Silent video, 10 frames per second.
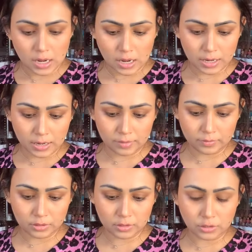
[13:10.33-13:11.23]
I have
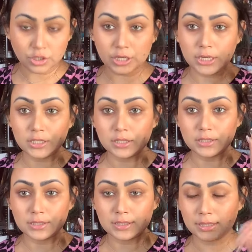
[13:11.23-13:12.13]
the shade
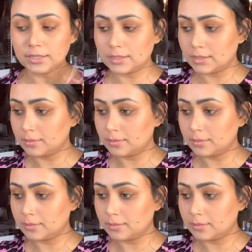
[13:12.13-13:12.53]
6.